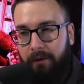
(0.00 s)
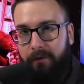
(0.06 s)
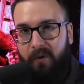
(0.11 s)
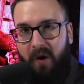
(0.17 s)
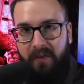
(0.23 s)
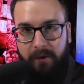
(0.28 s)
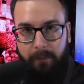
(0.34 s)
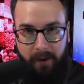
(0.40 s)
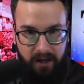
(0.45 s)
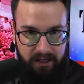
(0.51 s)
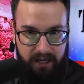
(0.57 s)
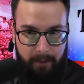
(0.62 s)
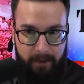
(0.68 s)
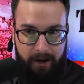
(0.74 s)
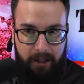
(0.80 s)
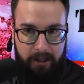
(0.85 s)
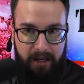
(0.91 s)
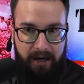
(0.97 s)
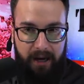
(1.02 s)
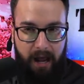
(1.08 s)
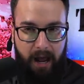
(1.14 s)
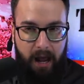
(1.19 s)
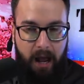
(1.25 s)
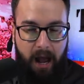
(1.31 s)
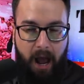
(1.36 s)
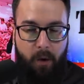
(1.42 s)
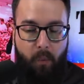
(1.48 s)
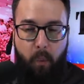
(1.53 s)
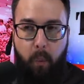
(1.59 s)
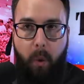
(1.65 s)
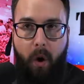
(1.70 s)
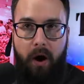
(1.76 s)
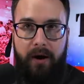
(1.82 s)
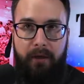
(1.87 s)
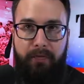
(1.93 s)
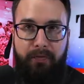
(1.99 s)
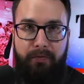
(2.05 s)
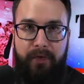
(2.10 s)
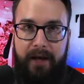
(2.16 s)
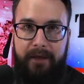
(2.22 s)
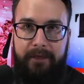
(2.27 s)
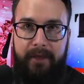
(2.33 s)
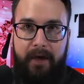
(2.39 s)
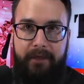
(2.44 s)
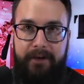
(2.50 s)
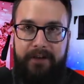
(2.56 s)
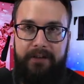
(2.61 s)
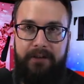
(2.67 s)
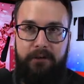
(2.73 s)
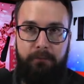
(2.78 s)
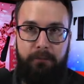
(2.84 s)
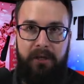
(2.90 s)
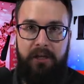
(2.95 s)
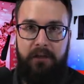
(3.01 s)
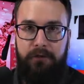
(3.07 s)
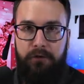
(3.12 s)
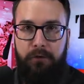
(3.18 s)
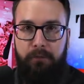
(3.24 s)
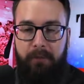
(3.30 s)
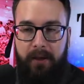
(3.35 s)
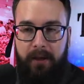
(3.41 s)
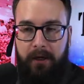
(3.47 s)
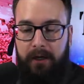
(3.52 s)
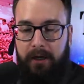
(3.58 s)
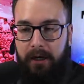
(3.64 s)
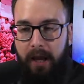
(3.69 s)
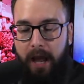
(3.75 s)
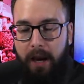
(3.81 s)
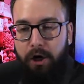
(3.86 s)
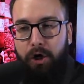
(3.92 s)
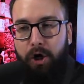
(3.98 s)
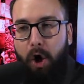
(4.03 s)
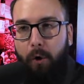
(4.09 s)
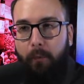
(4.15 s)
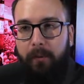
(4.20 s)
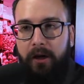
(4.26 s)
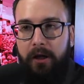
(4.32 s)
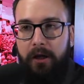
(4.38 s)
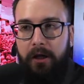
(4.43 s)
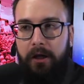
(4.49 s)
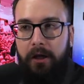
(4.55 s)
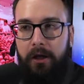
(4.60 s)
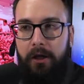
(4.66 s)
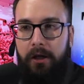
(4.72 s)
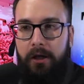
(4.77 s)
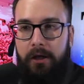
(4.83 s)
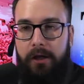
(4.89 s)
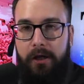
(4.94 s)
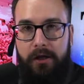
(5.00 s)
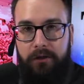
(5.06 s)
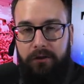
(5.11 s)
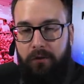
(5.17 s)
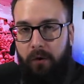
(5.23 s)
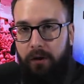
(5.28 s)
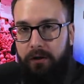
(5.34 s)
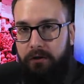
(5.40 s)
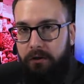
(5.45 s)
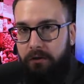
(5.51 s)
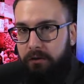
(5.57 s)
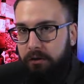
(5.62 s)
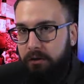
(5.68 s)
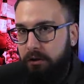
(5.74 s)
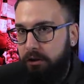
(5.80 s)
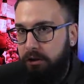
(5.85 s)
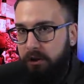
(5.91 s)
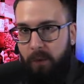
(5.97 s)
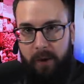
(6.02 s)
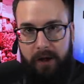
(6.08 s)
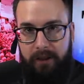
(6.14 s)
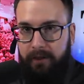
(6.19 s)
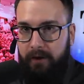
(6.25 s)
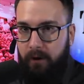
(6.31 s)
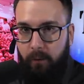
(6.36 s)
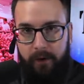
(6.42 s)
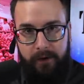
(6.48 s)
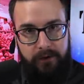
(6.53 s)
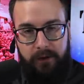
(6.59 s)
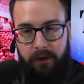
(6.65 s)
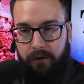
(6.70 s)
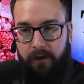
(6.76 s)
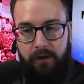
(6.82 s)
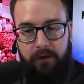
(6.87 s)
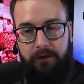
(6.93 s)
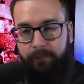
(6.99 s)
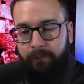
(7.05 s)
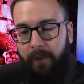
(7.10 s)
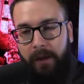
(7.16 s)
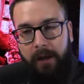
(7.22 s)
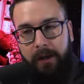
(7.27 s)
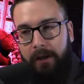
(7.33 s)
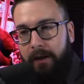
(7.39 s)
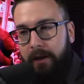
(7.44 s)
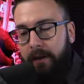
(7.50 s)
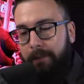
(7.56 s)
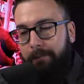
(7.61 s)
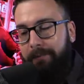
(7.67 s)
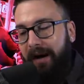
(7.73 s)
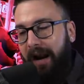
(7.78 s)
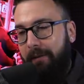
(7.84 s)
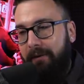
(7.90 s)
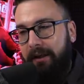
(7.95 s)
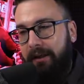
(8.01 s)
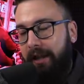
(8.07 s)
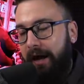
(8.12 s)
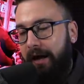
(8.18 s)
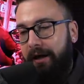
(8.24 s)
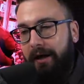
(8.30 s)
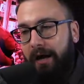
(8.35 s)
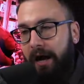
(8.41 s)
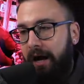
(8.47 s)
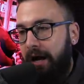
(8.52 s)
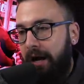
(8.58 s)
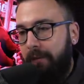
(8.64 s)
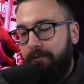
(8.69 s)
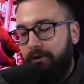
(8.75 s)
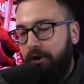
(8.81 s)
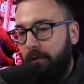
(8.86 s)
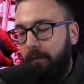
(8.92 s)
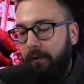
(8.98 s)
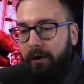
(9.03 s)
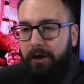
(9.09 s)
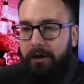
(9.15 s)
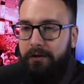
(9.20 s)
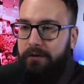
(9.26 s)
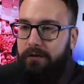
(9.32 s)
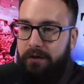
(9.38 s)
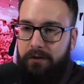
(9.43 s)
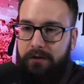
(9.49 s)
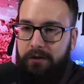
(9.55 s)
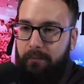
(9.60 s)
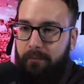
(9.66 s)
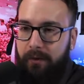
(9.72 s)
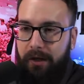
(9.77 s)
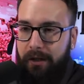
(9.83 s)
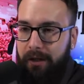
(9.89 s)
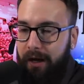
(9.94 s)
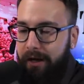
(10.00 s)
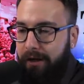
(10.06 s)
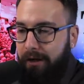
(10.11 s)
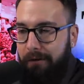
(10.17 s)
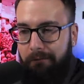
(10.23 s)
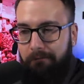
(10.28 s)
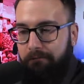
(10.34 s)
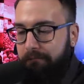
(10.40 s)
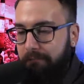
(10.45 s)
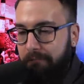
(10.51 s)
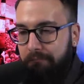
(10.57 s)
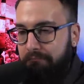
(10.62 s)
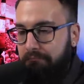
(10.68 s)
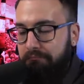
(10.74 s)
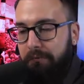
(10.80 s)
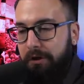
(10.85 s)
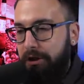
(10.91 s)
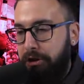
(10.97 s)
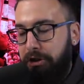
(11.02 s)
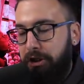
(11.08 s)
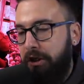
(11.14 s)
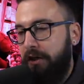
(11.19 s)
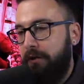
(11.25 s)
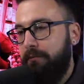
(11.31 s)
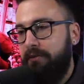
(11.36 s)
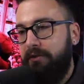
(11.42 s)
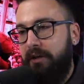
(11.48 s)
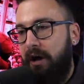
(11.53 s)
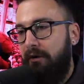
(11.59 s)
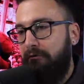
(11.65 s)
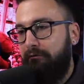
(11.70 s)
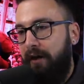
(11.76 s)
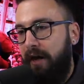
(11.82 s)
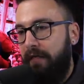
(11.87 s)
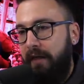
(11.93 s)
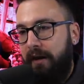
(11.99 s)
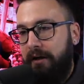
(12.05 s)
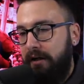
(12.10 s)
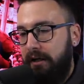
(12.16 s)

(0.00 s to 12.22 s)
throughout the pandemic. Like, I want to think that this is peak stupidity and nobody is going to do anything worse than this. But I mean, like, I'm sure we're going to see somebody, like, shit himself and then